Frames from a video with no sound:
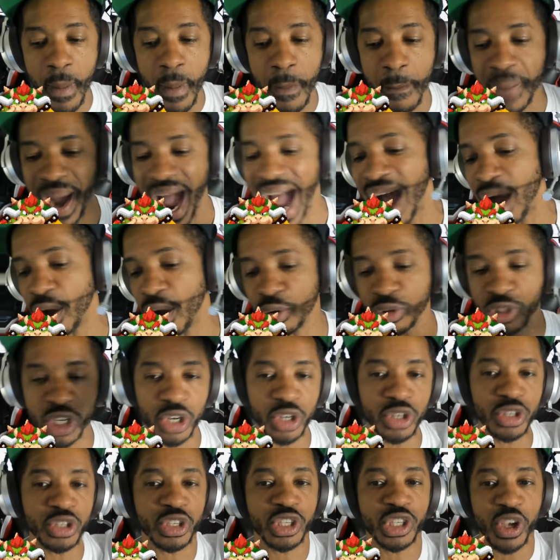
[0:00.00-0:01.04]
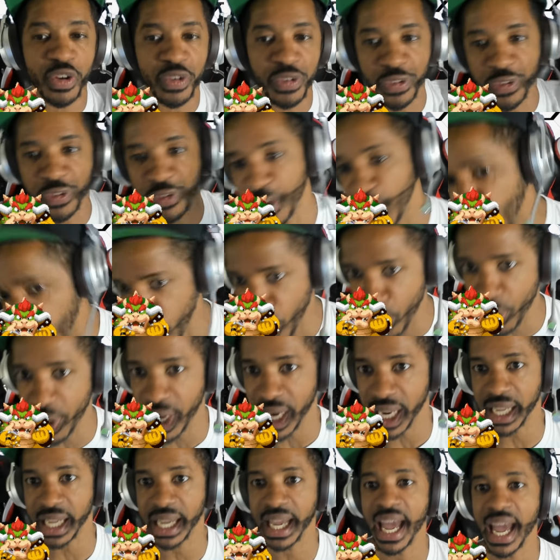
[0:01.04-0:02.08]
Bowser's
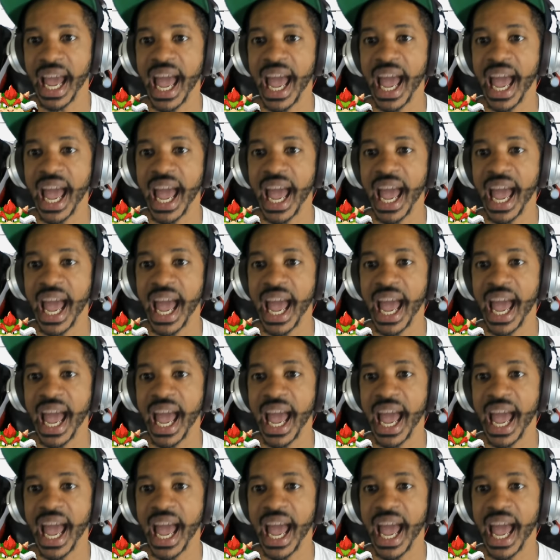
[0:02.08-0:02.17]
Fury.